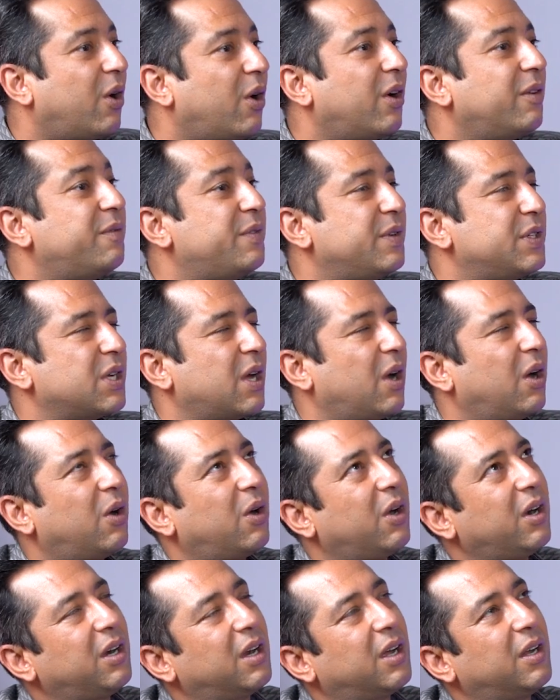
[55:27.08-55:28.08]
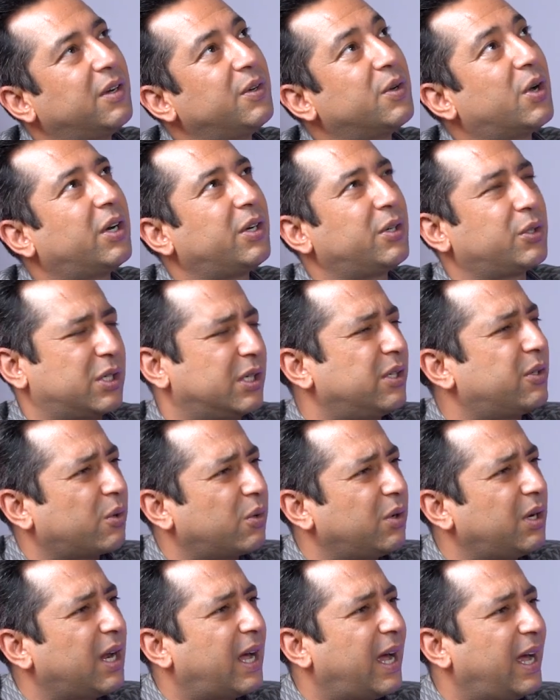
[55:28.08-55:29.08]
or not
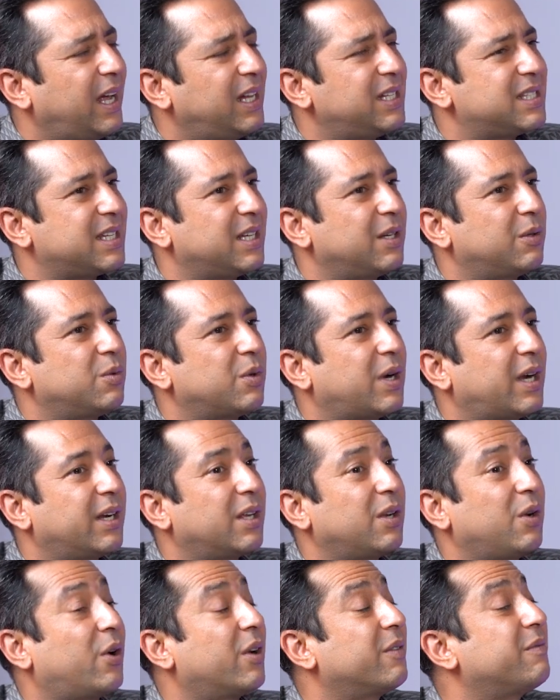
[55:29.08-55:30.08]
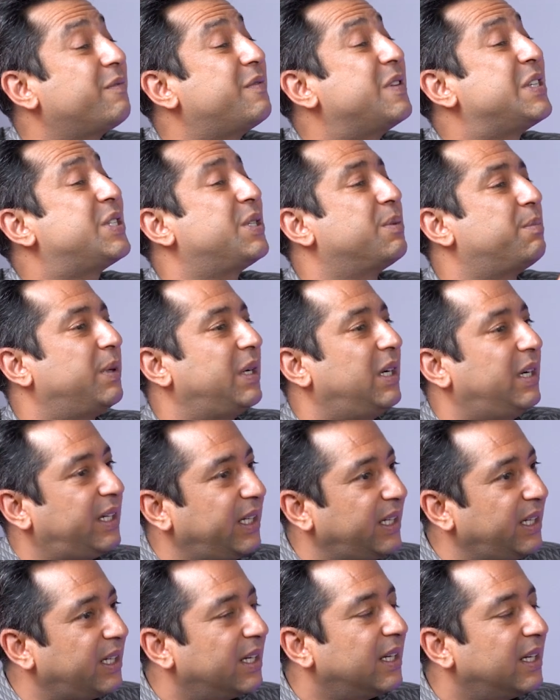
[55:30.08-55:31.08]
control, I'll say, who had a lot of
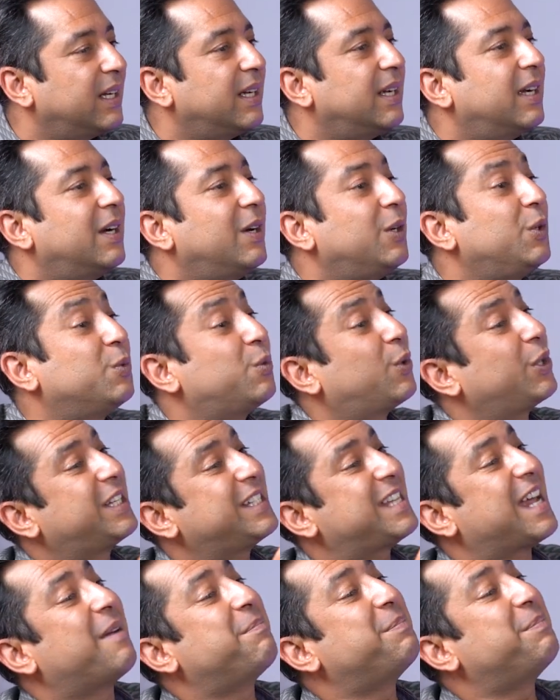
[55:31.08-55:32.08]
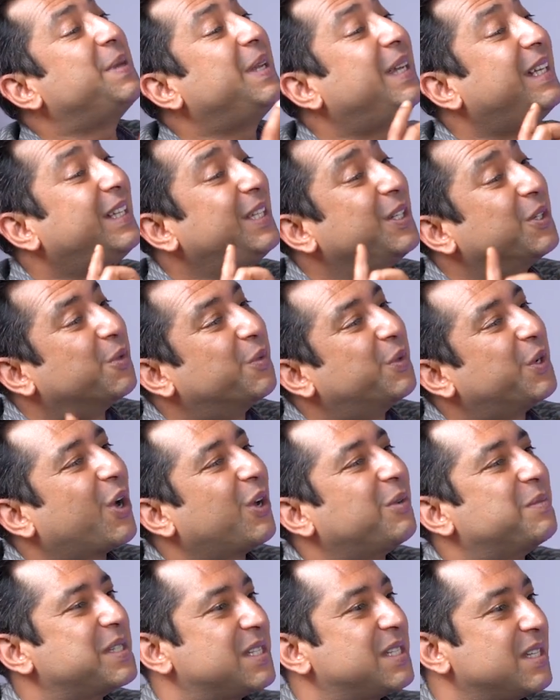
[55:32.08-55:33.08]
visibility to what is happening in the
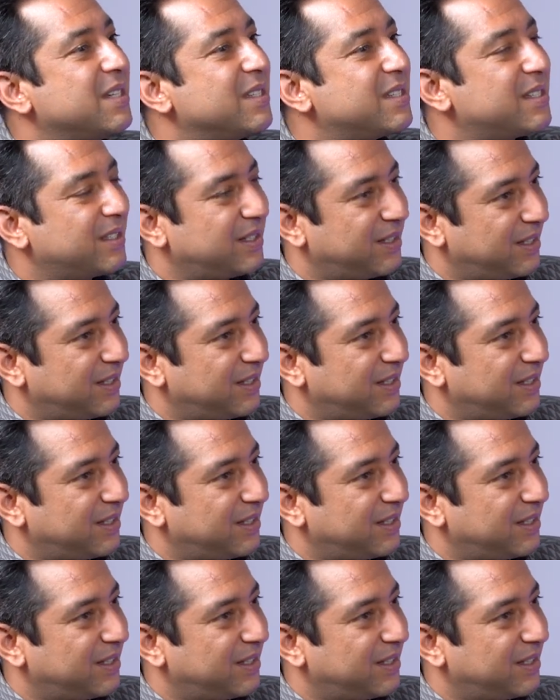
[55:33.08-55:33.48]
overall business.